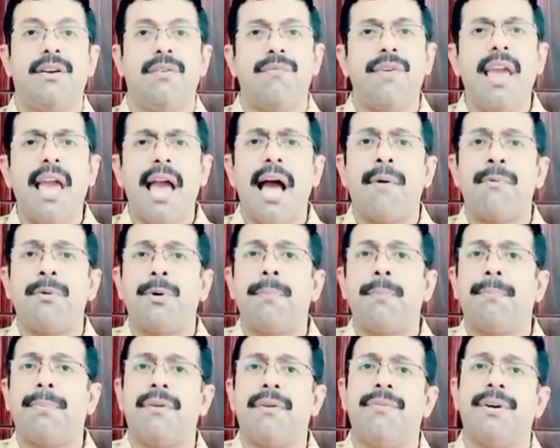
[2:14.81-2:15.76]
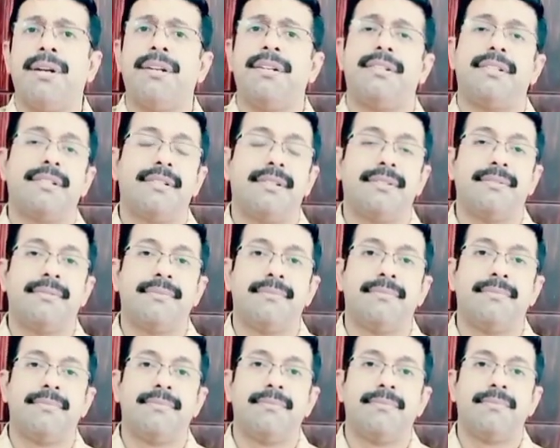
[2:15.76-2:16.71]
We have to prevent
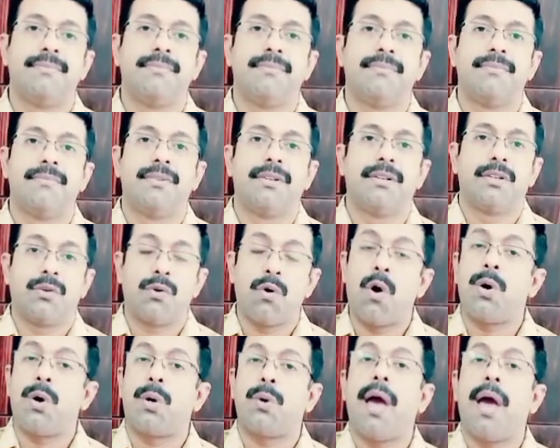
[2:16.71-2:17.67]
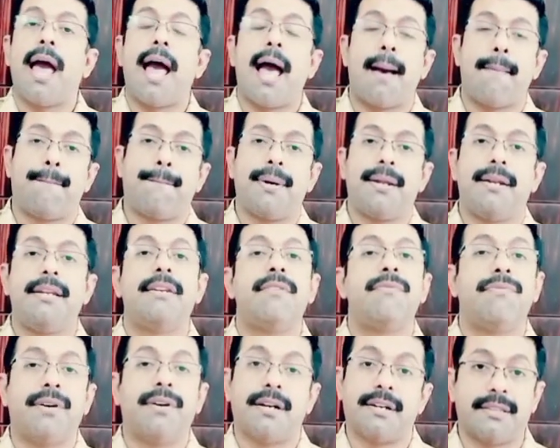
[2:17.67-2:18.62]
not to happen it
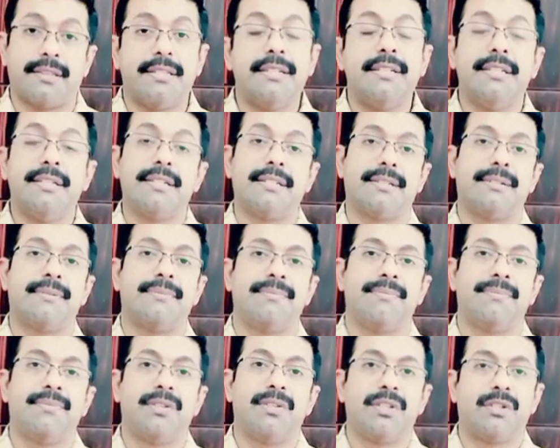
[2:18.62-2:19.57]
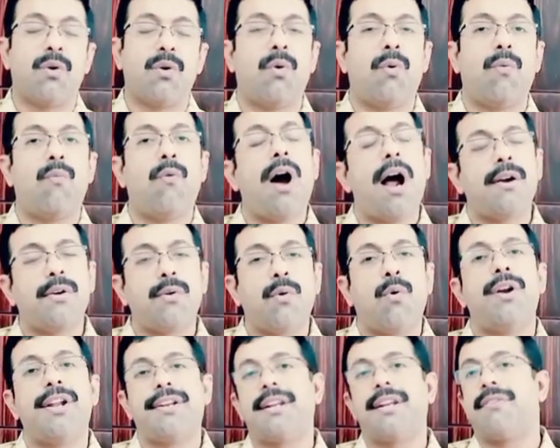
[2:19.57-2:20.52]
further. So what
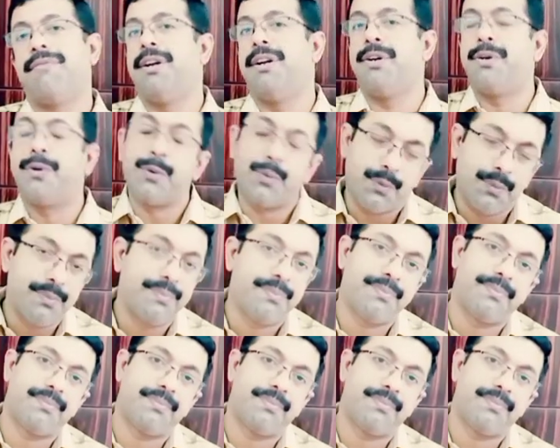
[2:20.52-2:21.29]
auditor will do?